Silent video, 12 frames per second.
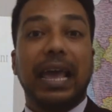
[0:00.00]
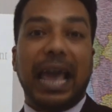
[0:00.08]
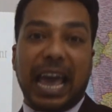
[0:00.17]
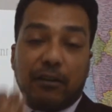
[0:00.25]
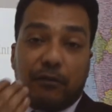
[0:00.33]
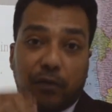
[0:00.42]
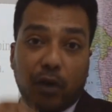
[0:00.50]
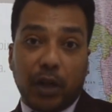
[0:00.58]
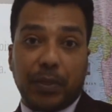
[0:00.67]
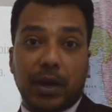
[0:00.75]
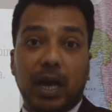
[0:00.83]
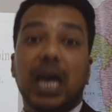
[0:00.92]
and
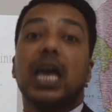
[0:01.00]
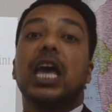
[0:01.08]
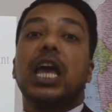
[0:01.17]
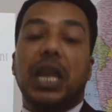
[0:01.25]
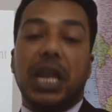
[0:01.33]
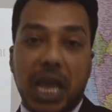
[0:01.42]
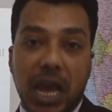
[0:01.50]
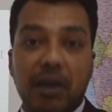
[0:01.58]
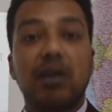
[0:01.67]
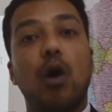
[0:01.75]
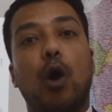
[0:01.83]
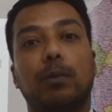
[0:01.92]
for the
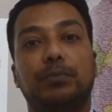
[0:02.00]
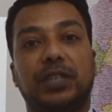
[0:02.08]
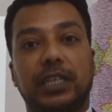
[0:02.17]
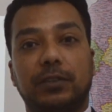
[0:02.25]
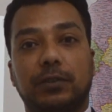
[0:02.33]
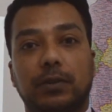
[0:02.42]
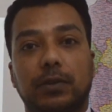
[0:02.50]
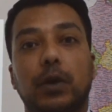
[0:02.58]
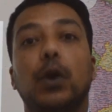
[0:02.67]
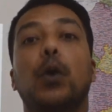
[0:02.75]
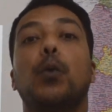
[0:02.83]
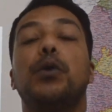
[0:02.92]
nearer objects,
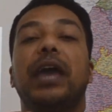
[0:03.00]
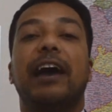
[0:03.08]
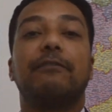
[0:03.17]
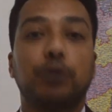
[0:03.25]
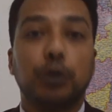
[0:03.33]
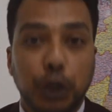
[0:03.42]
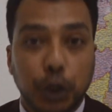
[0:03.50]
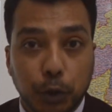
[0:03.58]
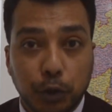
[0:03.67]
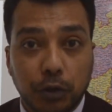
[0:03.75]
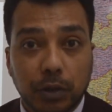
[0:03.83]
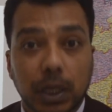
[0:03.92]
we have to
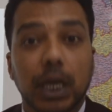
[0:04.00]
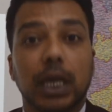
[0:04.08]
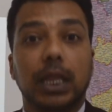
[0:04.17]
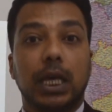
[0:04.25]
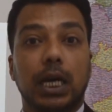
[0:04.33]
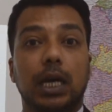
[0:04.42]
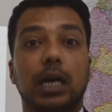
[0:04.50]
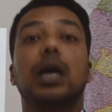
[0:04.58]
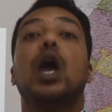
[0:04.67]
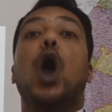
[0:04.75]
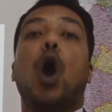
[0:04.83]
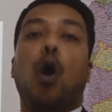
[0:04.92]
use
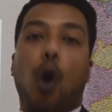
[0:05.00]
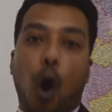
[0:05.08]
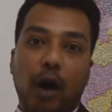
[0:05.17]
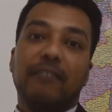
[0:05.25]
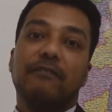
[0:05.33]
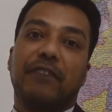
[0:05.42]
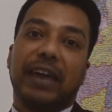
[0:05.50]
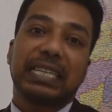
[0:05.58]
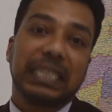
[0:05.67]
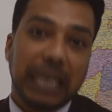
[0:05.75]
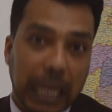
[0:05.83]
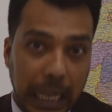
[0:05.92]
the
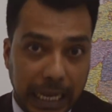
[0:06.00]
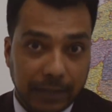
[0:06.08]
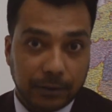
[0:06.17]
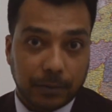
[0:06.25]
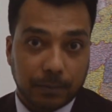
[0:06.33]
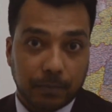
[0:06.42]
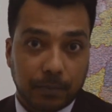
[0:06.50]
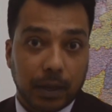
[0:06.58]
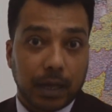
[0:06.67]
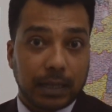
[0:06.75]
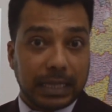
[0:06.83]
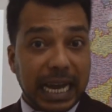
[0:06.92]
convex lens.
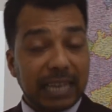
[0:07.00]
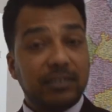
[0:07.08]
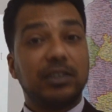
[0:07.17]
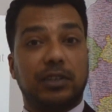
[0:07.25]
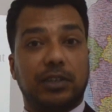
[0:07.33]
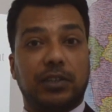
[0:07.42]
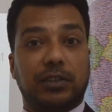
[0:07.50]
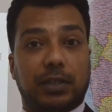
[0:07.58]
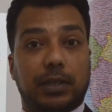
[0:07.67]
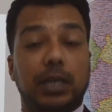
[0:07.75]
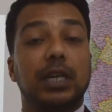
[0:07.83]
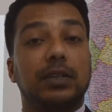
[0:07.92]
That's the
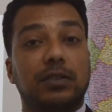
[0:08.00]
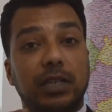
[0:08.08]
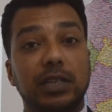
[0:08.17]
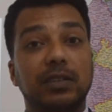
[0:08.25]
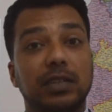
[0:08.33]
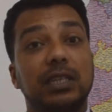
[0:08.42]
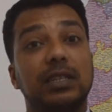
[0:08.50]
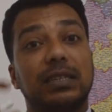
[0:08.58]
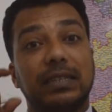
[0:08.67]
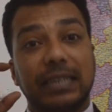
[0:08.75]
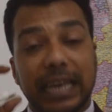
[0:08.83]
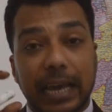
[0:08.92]
reason. Since
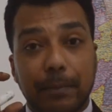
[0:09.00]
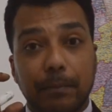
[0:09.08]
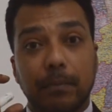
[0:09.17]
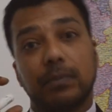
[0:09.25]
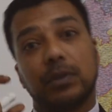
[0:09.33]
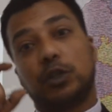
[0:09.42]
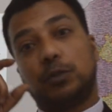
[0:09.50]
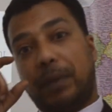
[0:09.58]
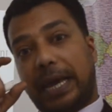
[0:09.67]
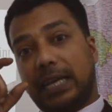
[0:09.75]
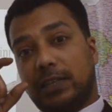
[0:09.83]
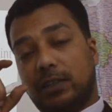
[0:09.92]
in same
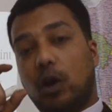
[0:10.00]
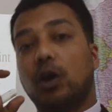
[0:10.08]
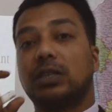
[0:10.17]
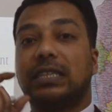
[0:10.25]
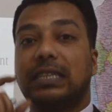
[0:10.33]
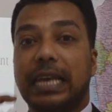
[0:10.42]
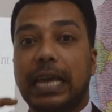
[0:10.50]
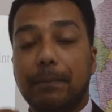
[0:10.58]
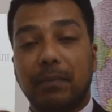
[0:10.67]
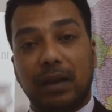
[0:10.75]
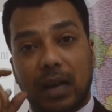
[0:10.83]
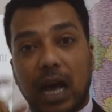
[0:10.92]
specs or
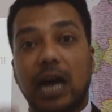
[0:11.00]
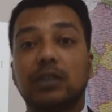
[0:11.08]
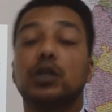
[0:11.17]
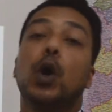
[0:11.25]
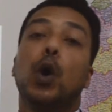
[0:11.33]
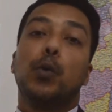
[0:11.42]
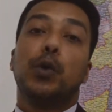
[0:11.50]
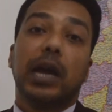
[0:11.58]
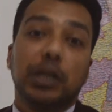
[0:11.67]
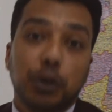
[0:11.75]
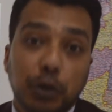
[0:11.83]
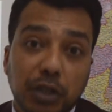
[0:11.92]
same glass we
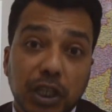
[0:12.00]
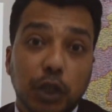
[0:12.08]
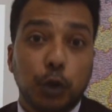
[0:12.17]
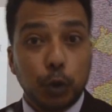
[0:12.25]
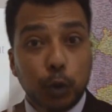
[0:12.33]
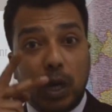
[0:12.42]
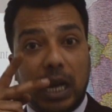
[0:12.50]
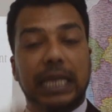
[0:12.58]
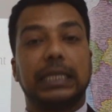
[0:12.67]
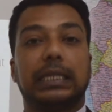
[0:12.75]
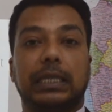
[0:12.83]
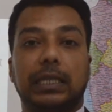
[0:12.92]
are using two
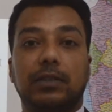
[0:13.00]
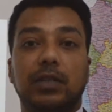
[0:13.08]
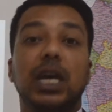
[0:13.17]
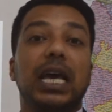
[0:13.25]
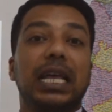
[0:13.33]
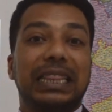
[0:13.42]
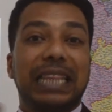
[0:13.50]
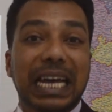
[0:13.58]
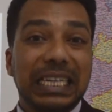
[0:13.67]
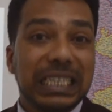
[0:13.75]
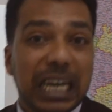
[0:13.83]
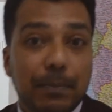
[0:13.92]
lenses,
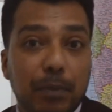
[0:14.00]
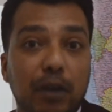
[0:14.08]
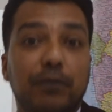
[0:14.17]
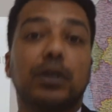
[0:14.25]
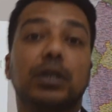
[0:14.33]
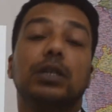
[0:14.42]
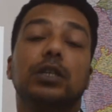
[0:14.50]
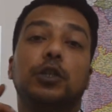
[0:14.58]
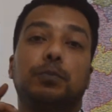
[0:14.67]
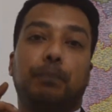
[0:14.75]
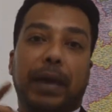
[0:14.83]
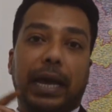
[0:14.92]
that type of a
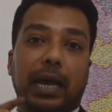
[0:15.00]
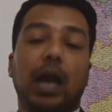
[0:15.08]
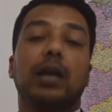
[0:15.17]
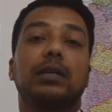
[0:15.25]
spec